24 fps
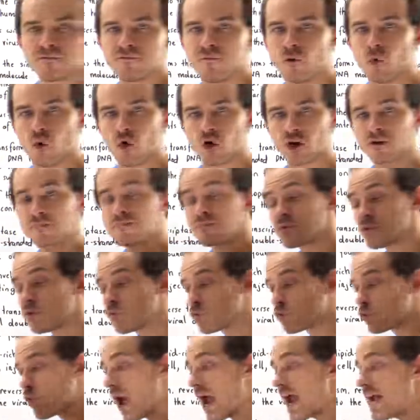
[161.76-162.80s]
4,
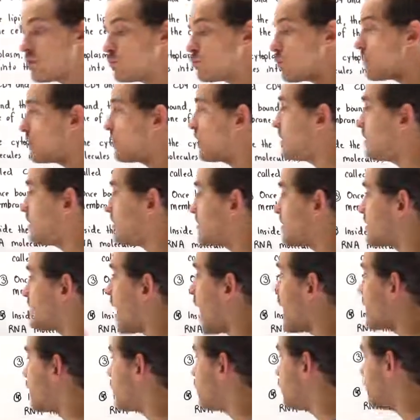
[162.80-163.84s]
right within the
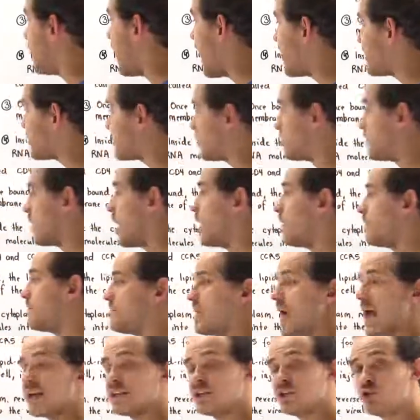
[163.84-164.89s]
cytoplasm of
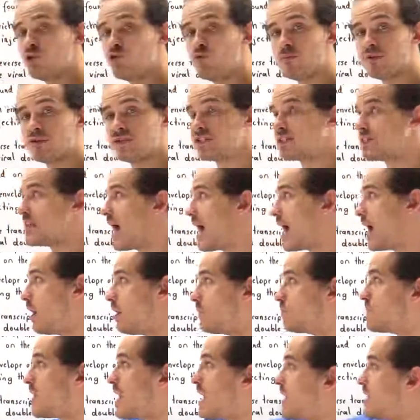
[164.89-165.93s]
that human
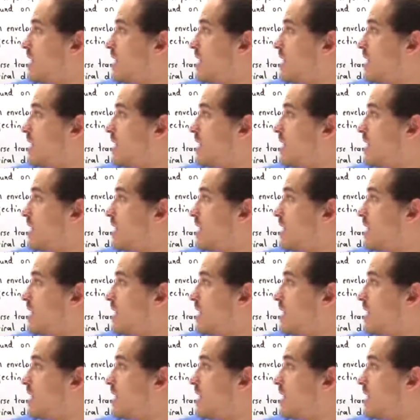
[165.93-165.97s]
cell,